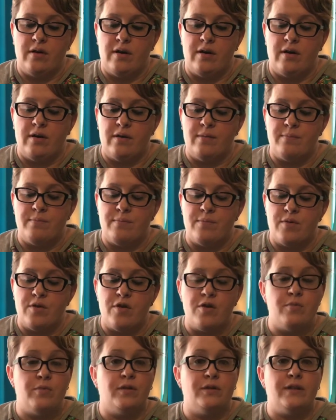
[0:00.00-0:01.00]
um,
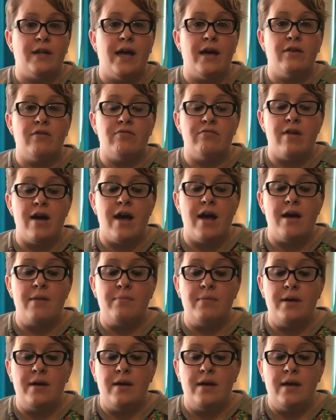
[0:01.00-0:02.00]
Herbal Neck
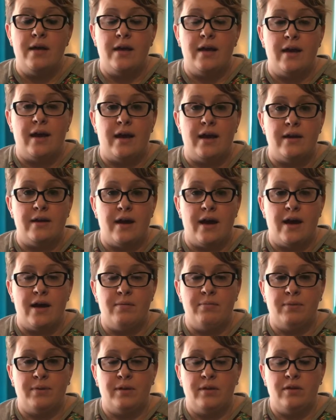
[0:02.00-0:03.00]
Wrap, and
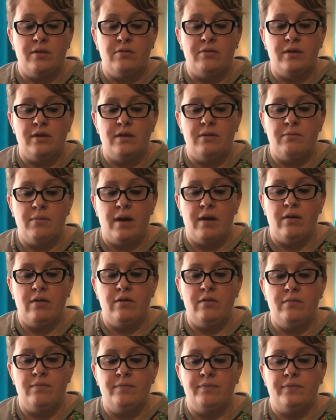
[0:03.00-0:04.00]
Eye Pillow in the
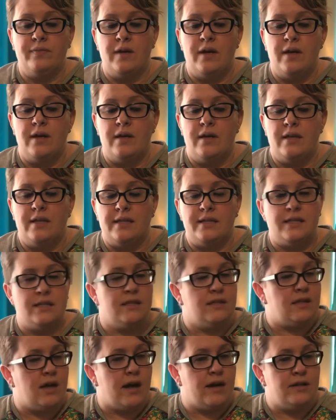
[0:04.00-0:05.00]
mail. This
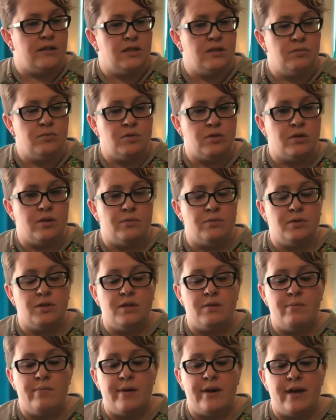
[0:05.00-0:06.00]
is not a
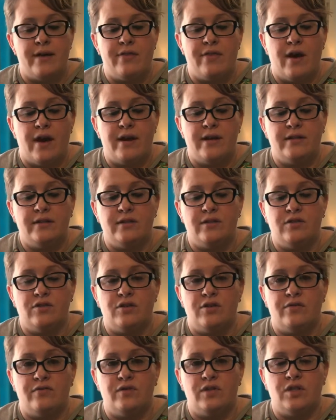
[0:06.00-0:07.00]
subscription, but I thought it
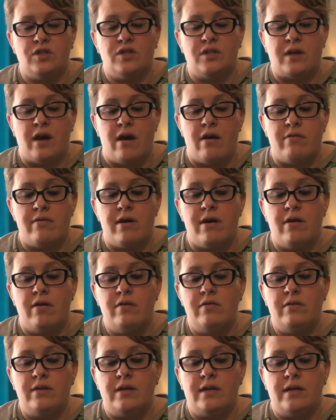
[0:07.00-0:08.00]
deserved a shout
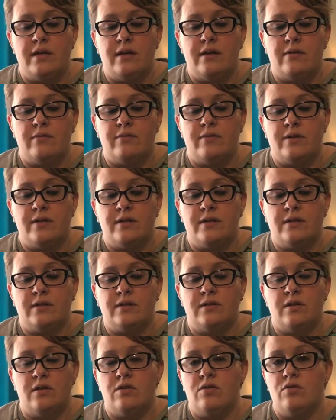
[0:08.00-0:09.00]
out. It
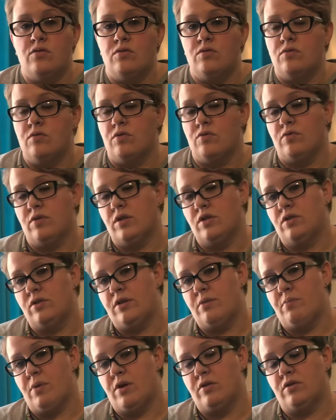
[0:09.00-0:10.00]
was
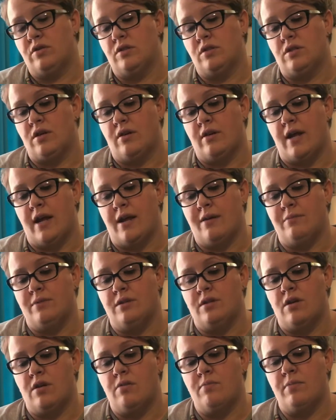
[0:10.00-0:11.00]
originally purchased on
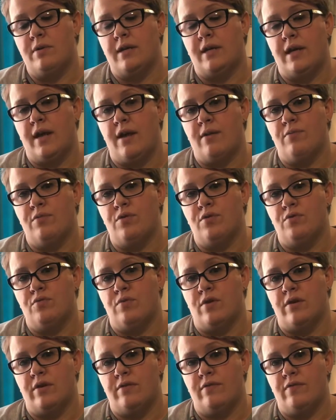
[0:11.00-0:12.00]
Amazon, but it came through
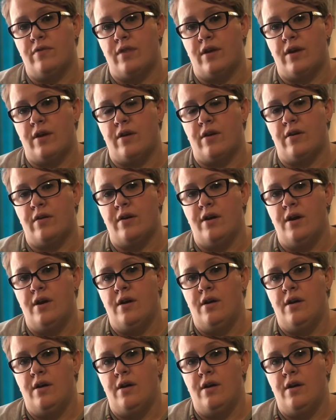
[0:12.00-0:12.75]
one of their